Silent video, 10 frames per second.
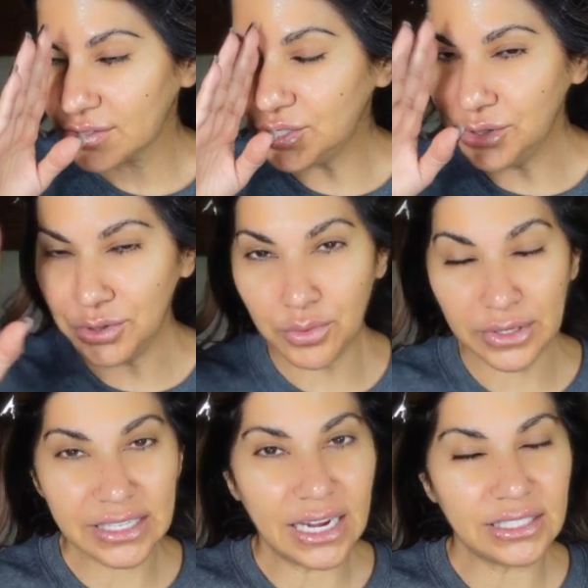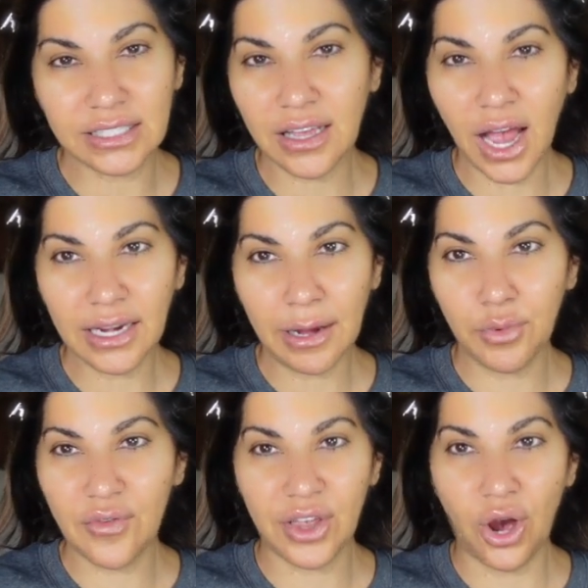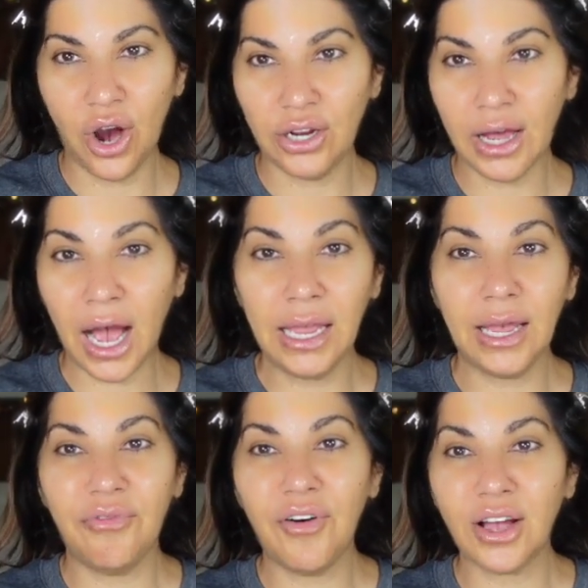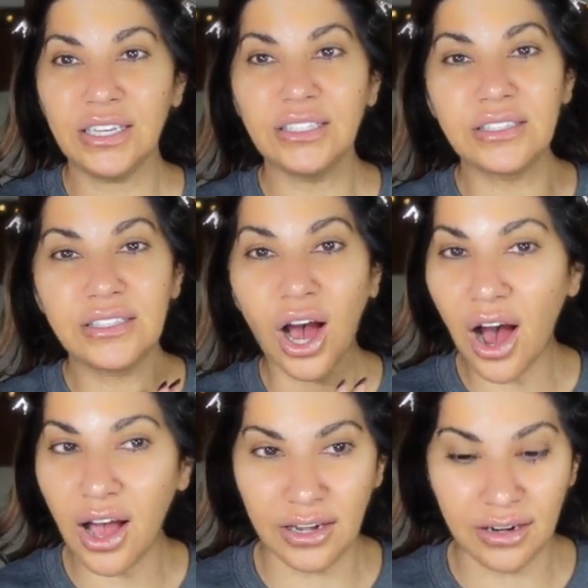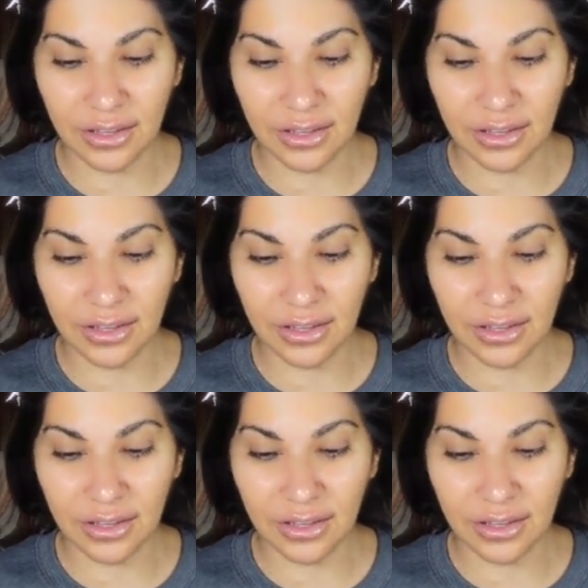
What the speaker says: Dude, once I decide I'm moving on, I am fucking done.